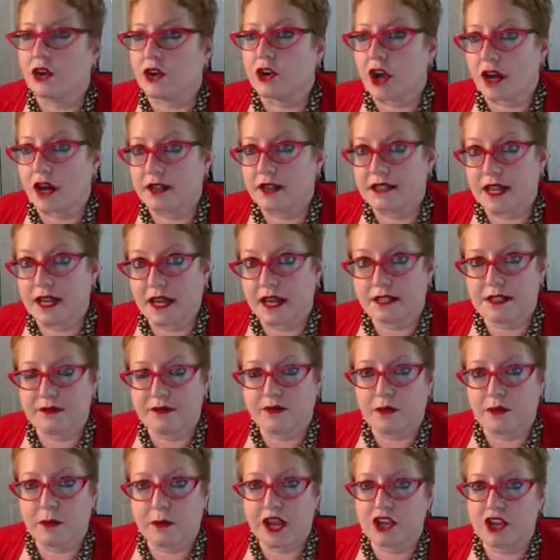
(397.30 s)
your
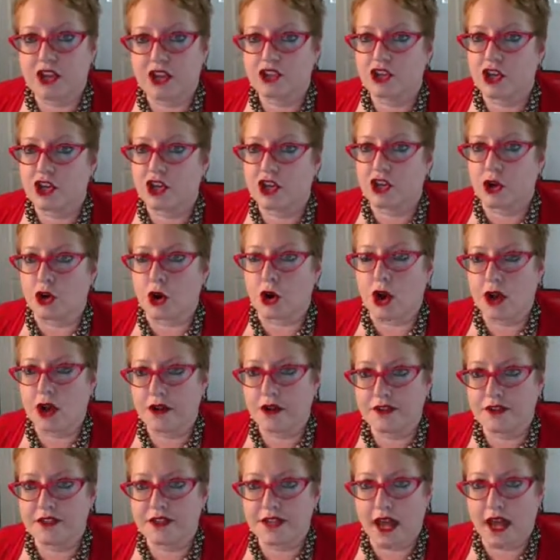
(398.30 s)
contact information, your
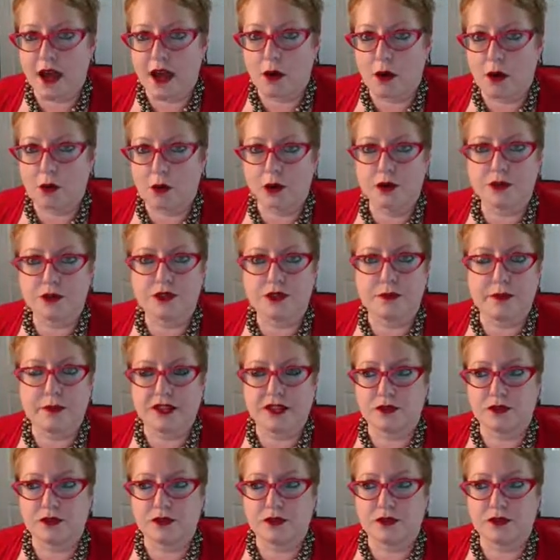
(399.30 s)
office hours,